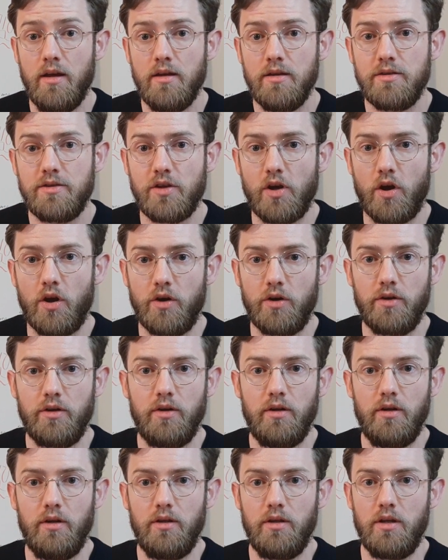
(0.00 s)

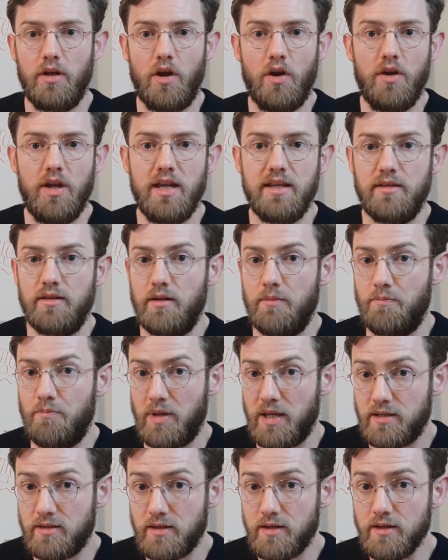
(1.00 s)
So, is it a
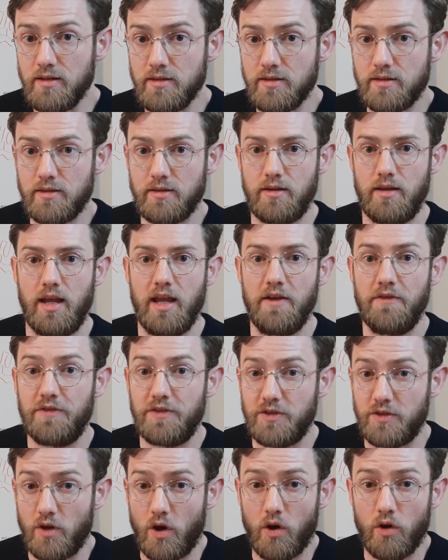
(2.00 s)
business? If
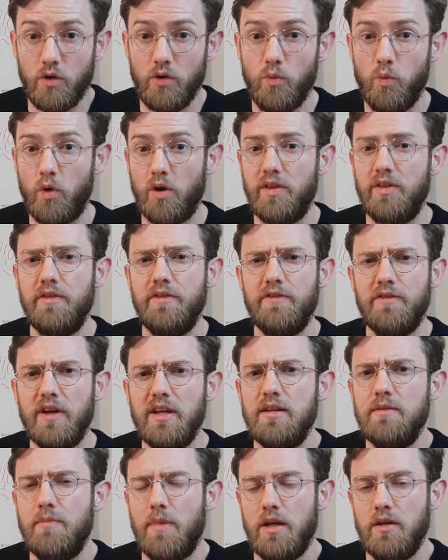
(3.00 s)
so, what are the
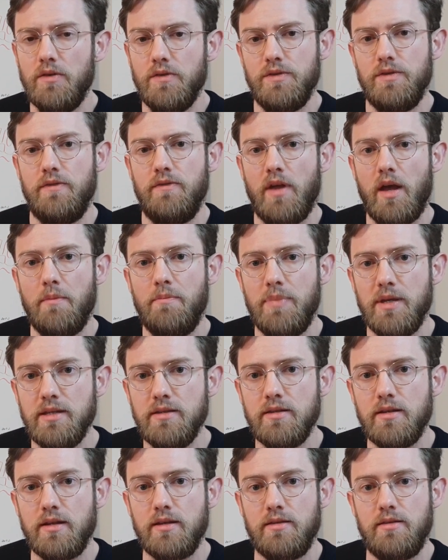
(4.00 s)
fundamentals of that
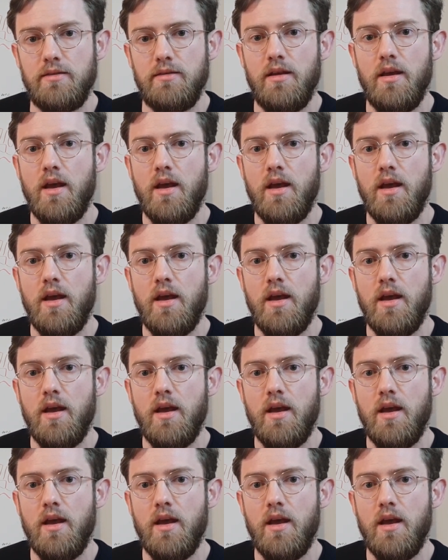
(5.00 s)
business?